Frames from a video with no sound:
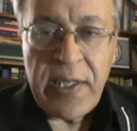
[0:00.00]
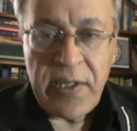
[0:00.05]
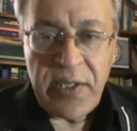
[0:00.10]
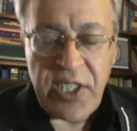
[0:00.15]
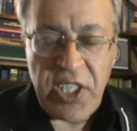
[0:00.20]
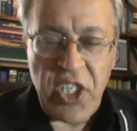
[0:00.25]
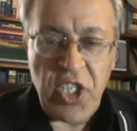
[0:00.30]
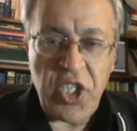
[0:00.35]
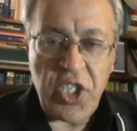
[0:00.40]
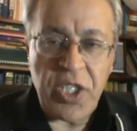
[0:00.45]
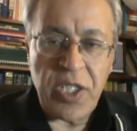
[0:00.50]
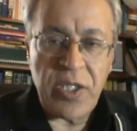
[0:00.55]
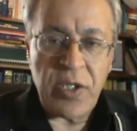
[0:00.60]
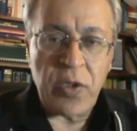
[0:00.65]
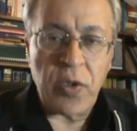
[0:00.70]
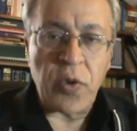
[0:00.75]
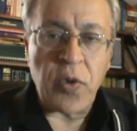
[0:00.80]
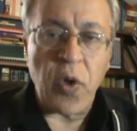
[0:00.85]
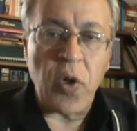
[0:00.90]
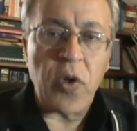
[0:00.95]
teaching,
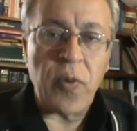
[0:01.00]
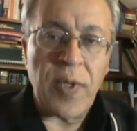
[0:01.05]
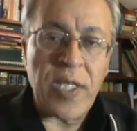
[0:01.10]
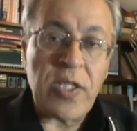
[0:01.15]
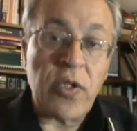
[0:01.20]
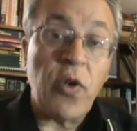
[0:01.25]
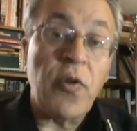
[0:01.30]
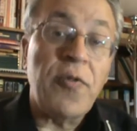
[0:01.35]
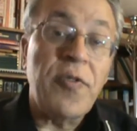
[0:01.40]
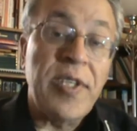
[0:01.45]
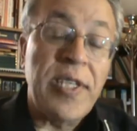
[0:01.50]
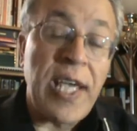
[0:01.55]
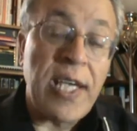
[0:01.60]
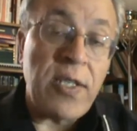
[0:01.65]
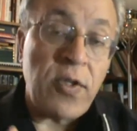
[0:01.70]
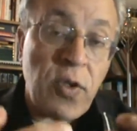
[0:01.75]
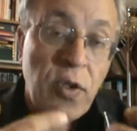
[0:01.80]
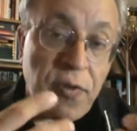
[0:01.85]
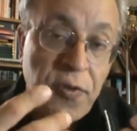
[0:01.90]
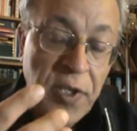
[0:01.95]
the dogmas of
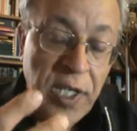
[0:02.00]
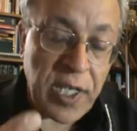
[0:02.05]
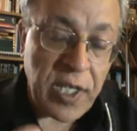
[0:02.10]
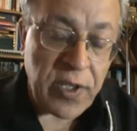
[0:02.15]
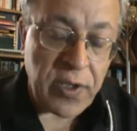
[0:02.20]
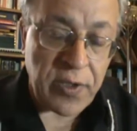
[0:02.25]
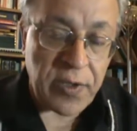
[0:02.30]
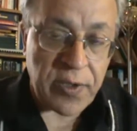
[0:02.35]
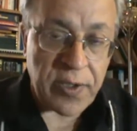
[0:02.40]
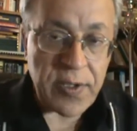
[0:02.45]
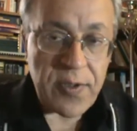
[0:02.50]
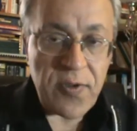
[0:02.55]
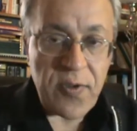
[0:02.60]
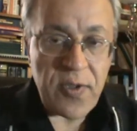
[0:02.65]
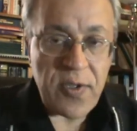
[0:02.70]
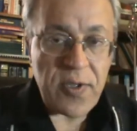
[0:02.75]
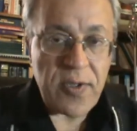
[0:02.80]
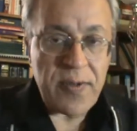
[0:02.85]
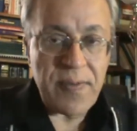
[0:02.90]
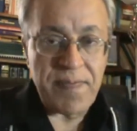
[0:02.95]
days of
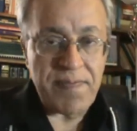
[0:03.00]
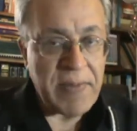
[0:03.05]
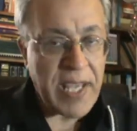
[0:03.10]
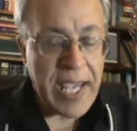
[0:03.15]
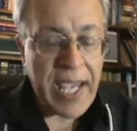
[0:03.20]
ignorance. They